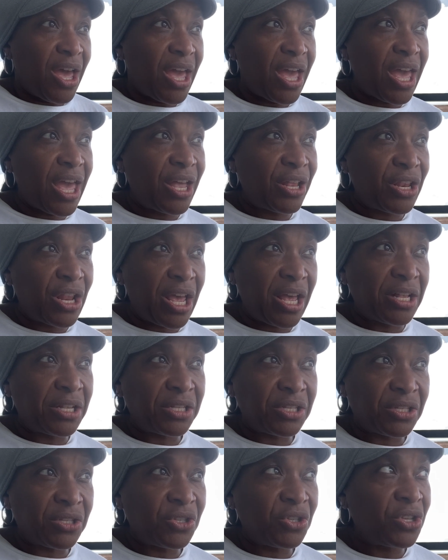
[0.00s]
and,
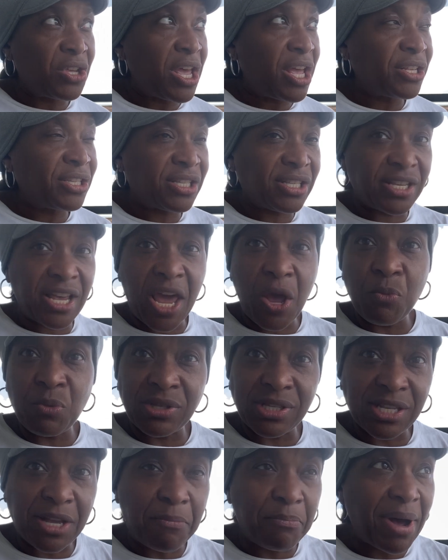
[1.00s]
and, and say what
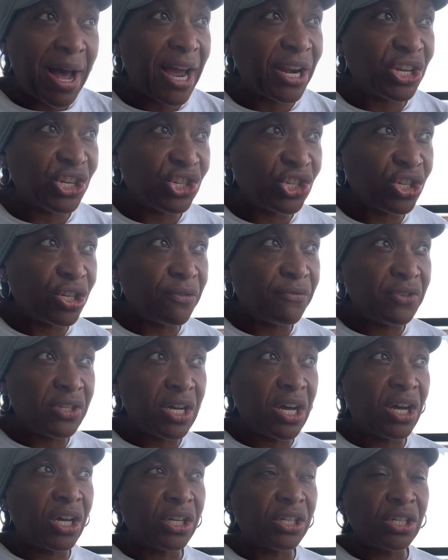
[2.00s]
somebody should have
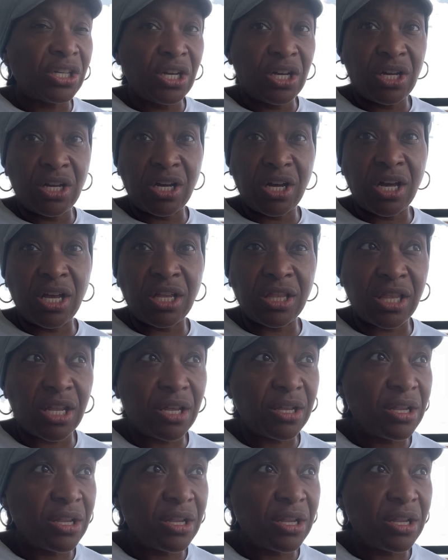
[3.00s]
done. Um,